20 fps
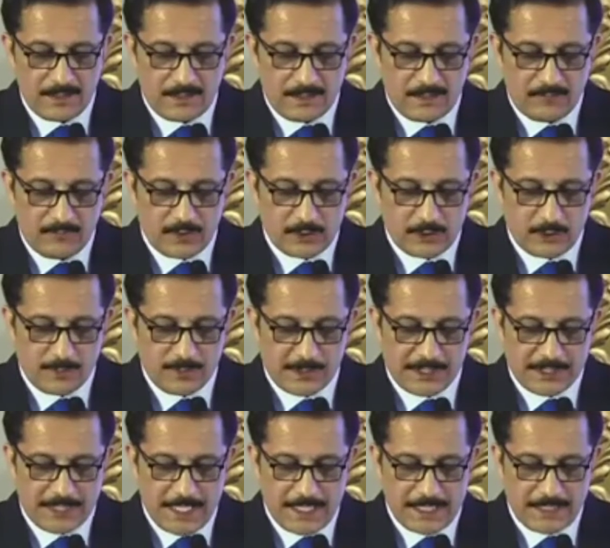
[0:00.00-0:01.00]
with
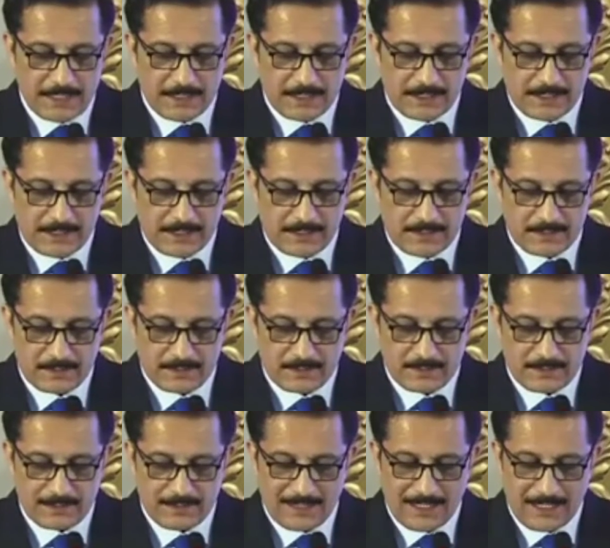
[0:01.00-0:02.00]
obstacles
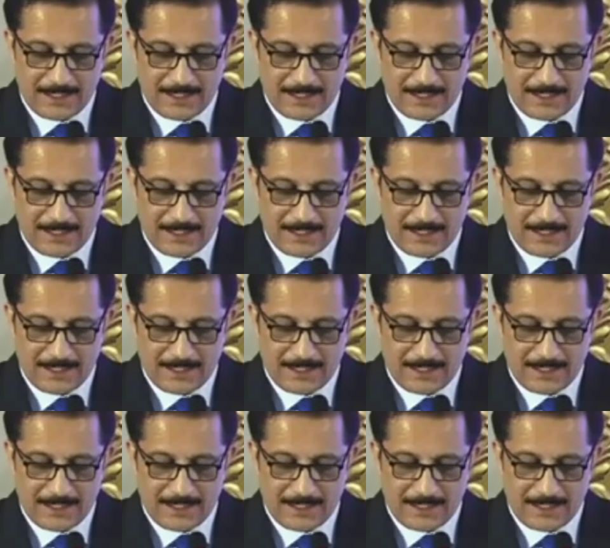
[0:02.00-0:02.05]
that